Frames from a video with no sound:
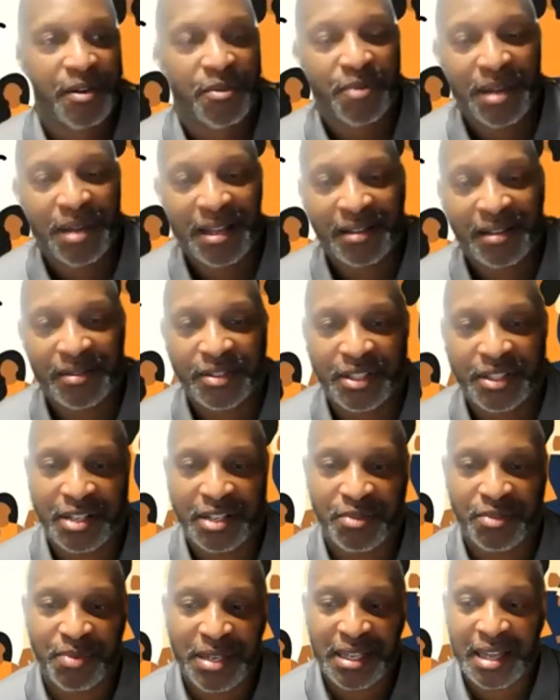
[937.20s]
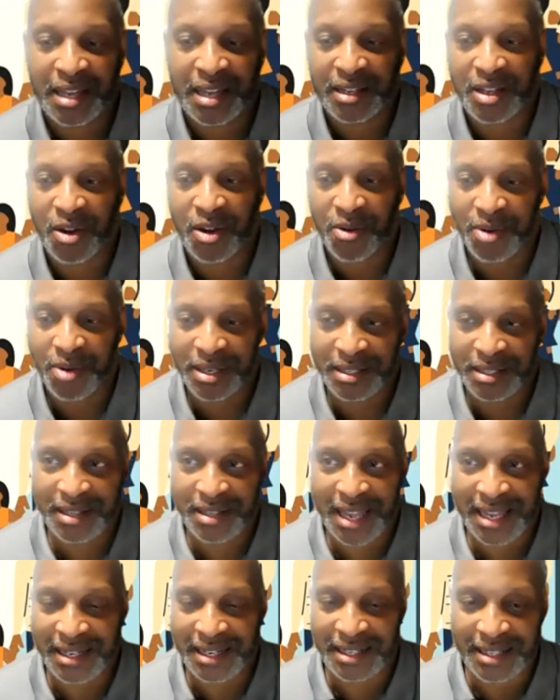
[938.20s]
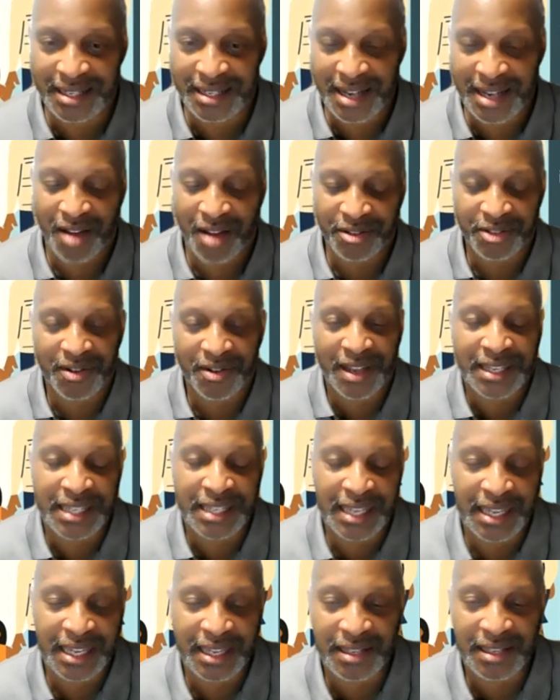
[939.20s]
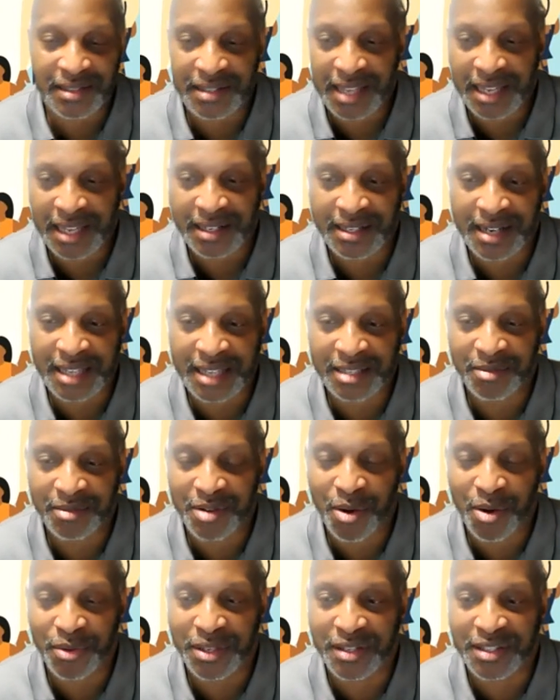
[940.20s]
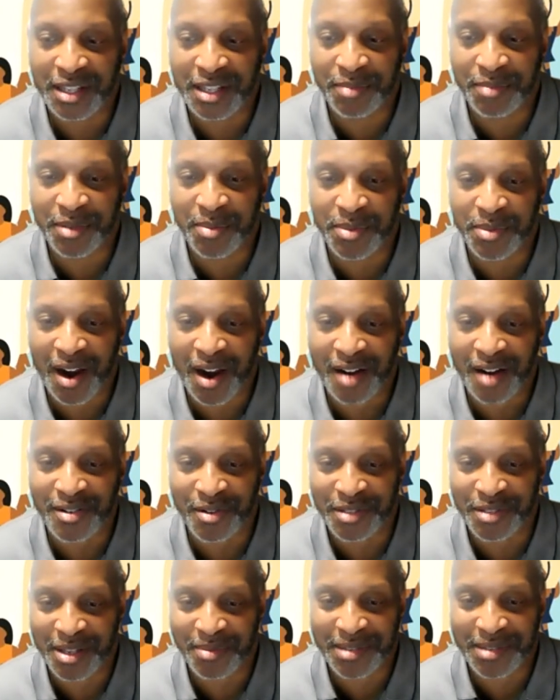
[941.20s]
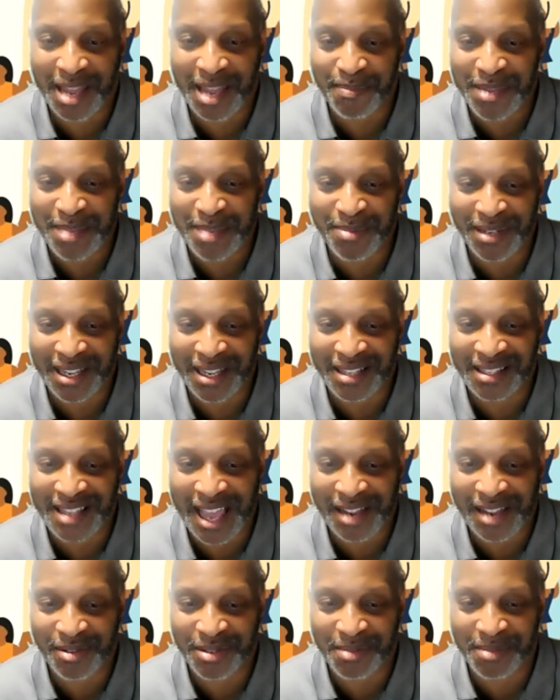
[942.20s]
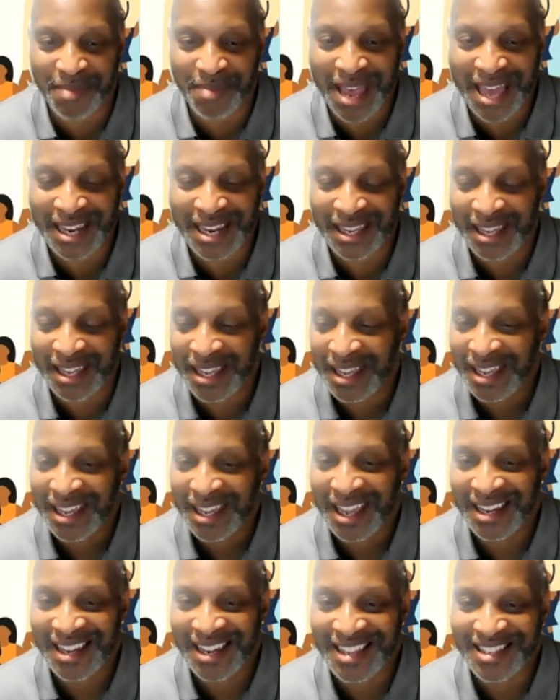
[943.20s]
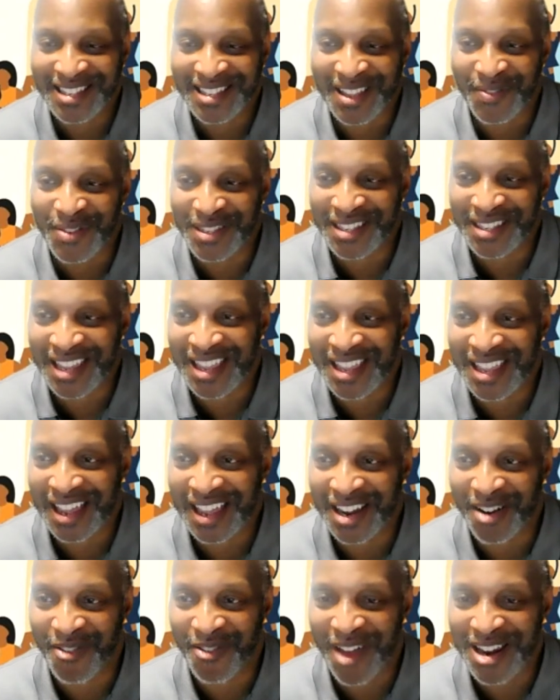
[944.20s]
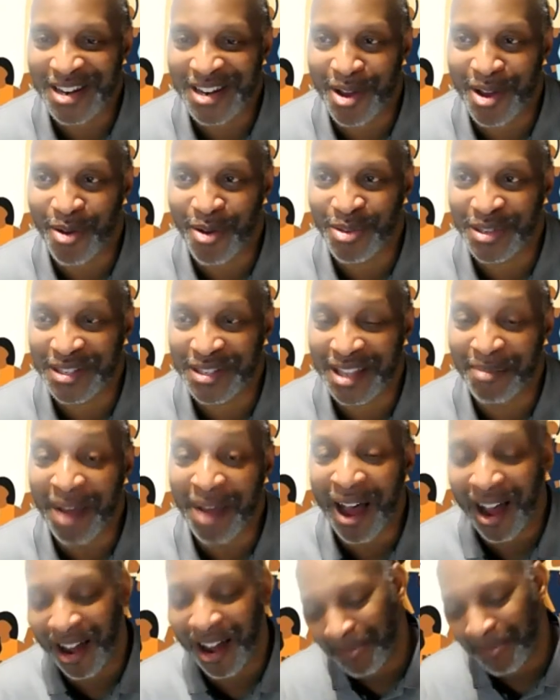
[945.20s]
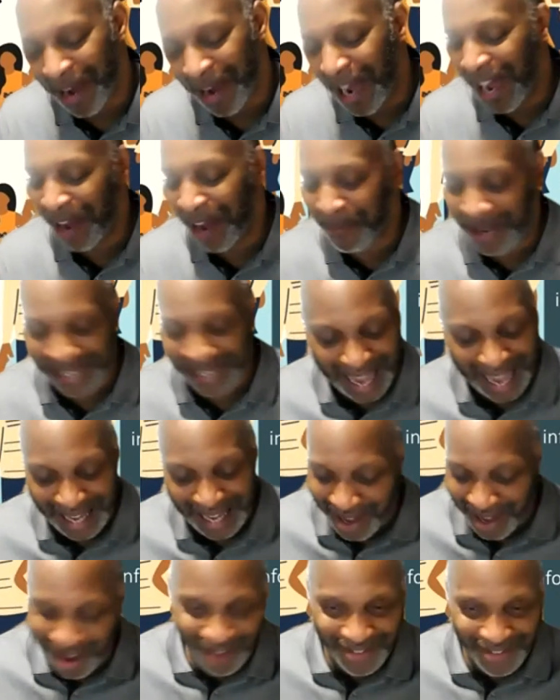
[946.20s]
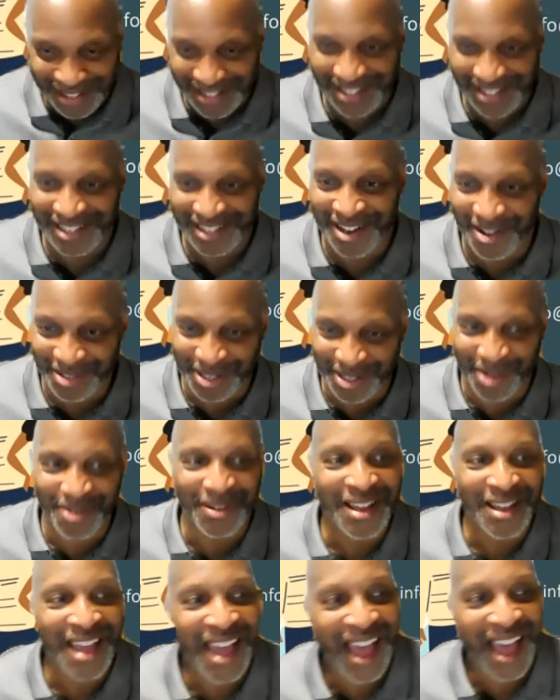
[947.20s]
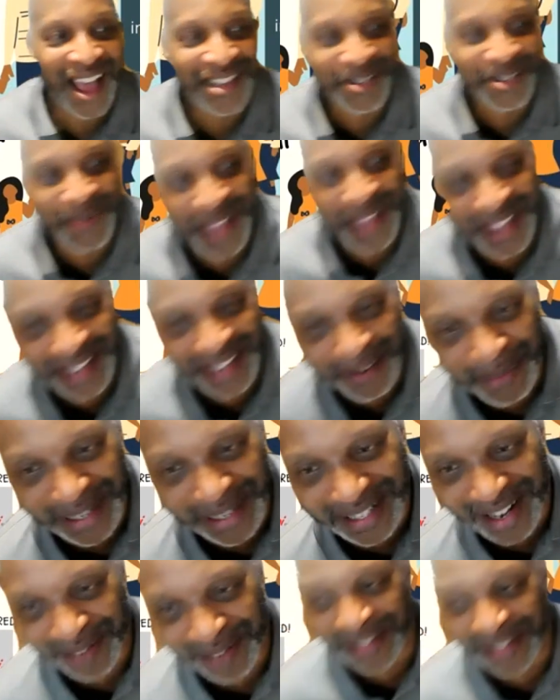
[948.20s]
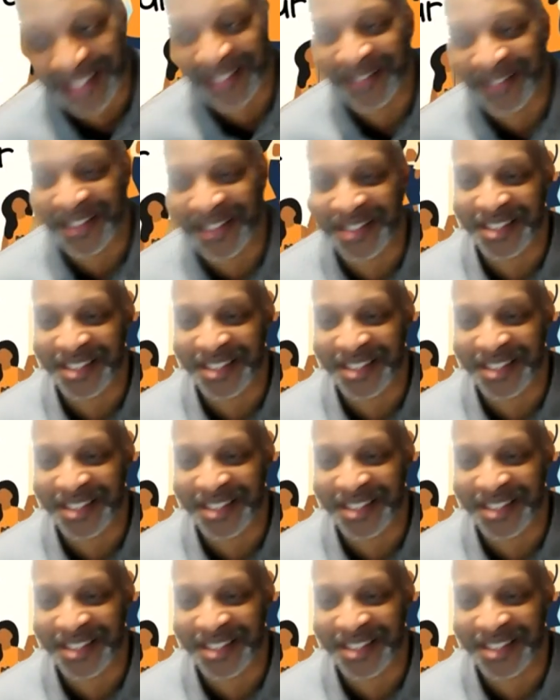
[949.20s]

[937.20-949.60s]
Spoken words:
Well, should we go and talk to our kids and let them know what the symptoms are? Sometimes people get psychosomatic, and if you say I get a runny nose or something, oh, mom, I got COVID, so how should we handle that by talking about the